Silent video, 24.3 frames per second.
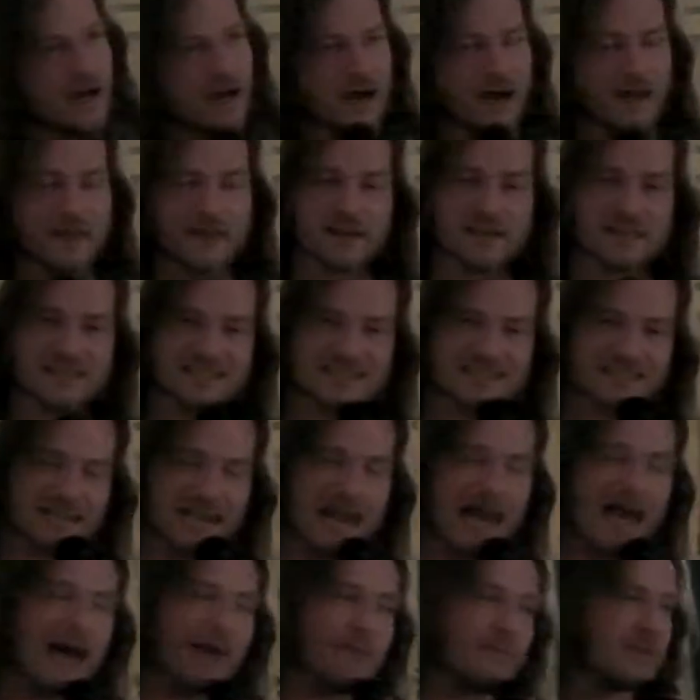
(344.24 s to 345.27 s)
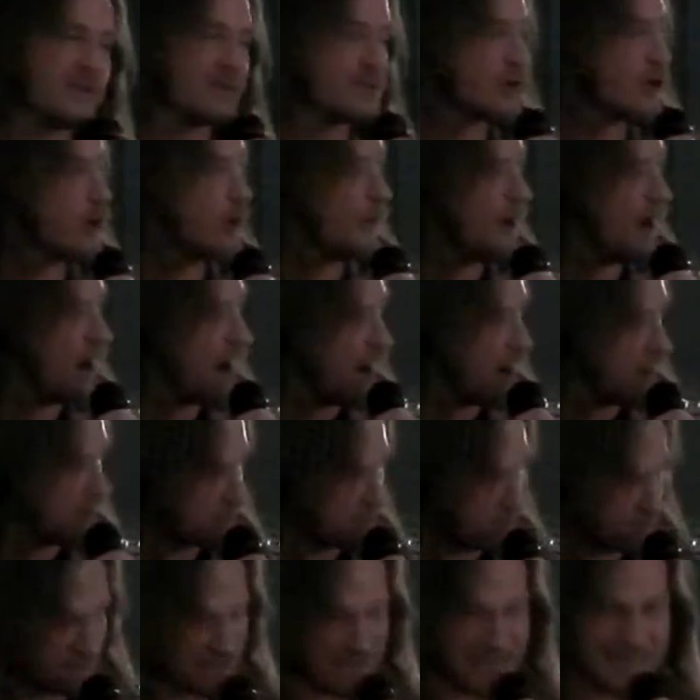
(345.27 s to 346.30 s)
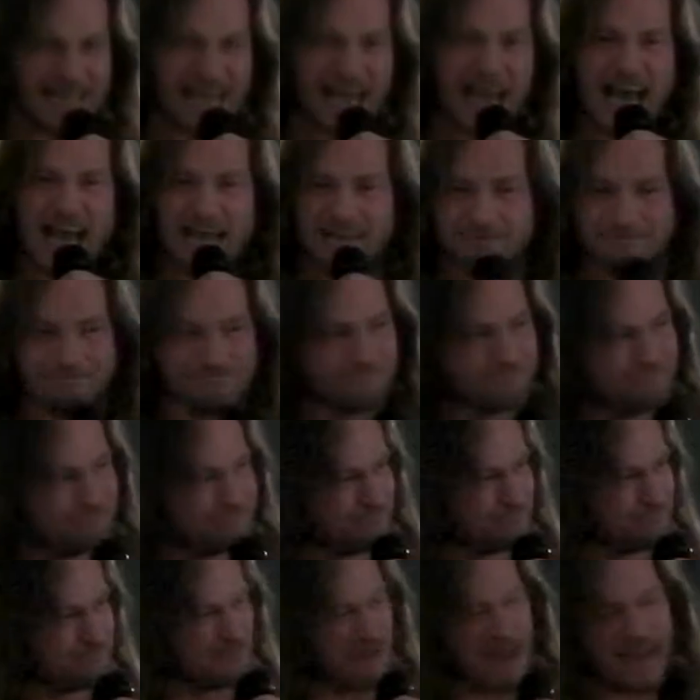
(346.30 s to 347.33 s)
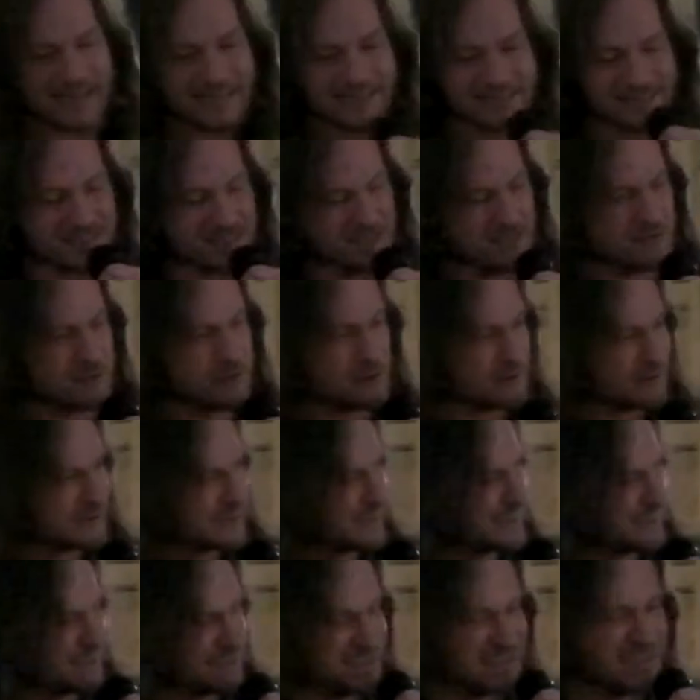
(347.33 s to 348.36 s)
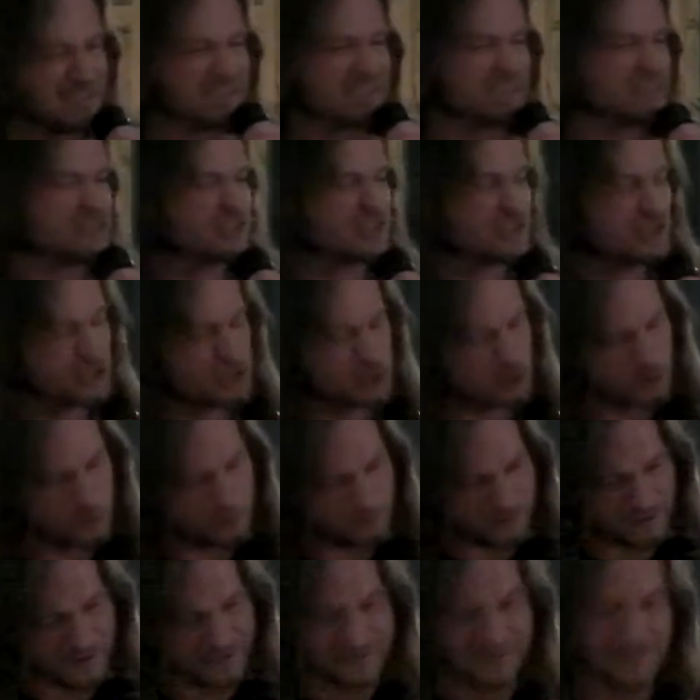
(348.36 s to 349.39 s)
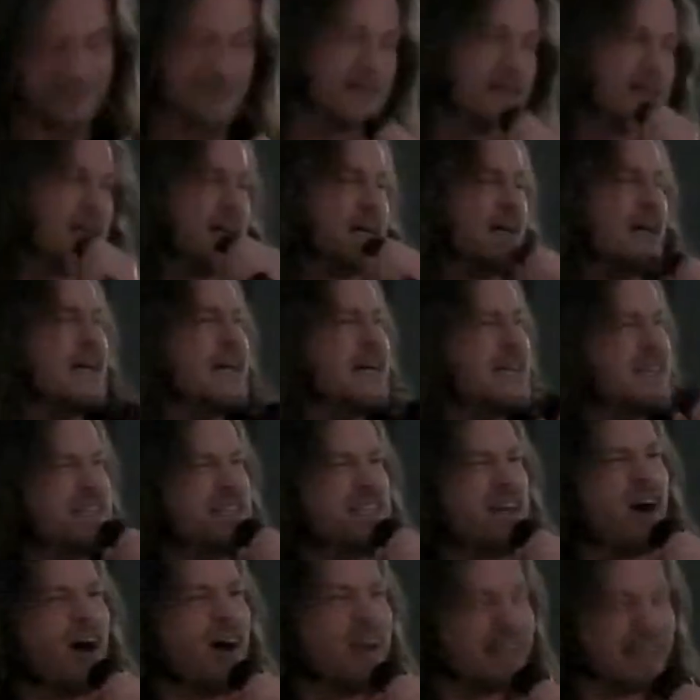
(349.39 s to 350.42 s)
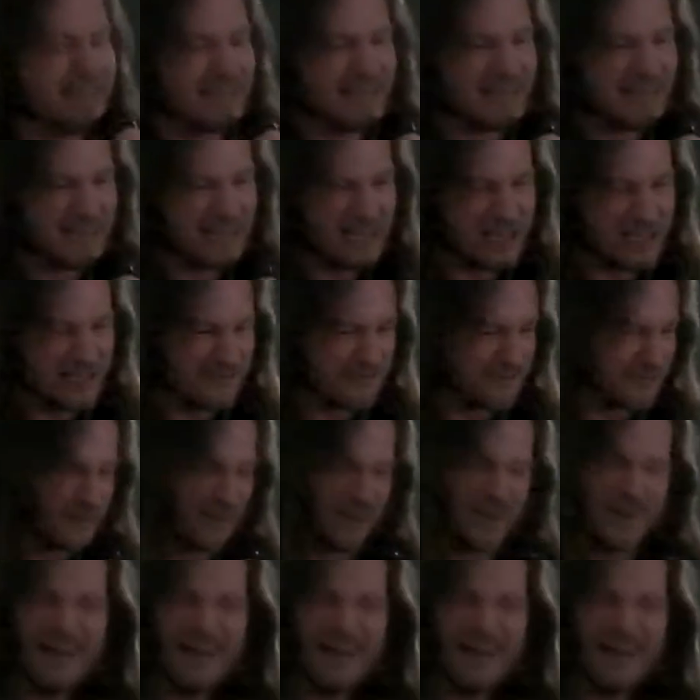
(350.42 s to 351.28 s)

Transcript: And then I slam the door behind them. Get back to your stupid, naive,